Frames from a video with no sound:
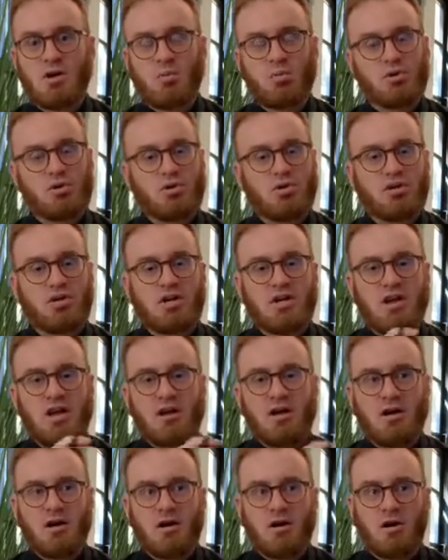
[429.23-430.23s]
We're looking
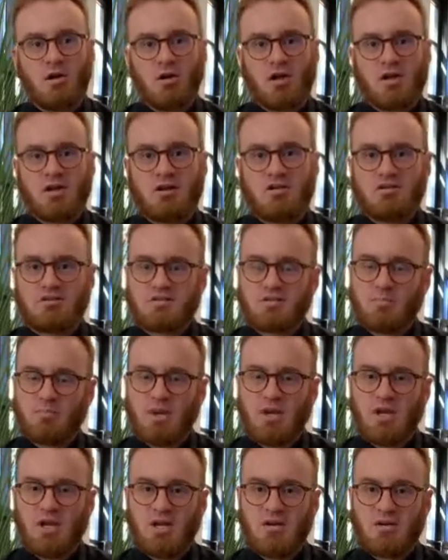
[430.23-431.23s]
at all angles of
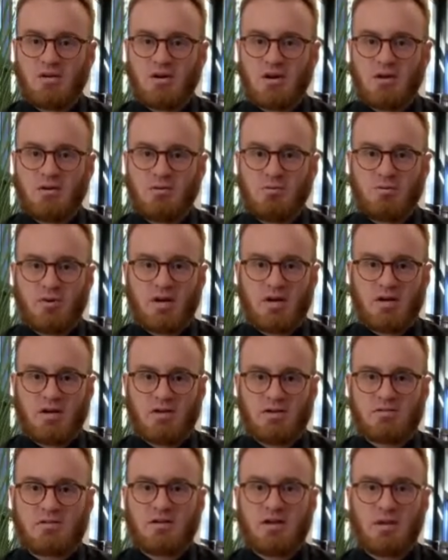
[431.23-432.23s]
pain and
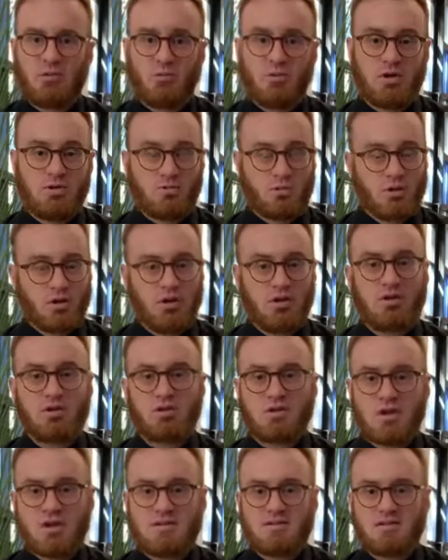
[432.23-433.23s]
arthritis, and we will
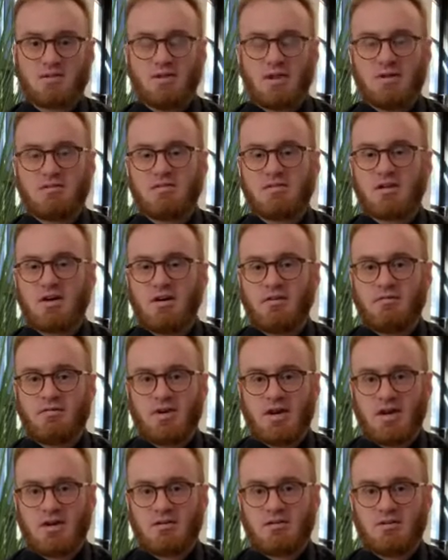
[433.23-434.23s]
address the lifestyle
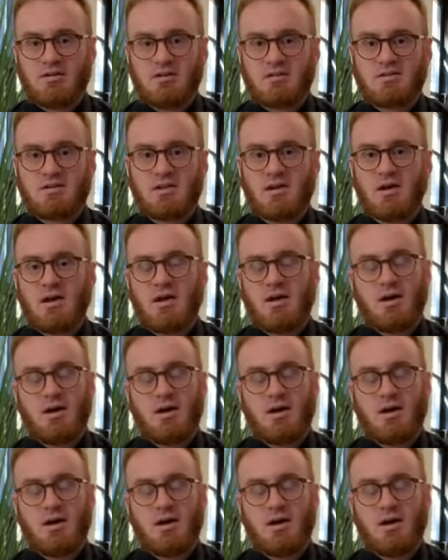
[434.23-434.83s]
factors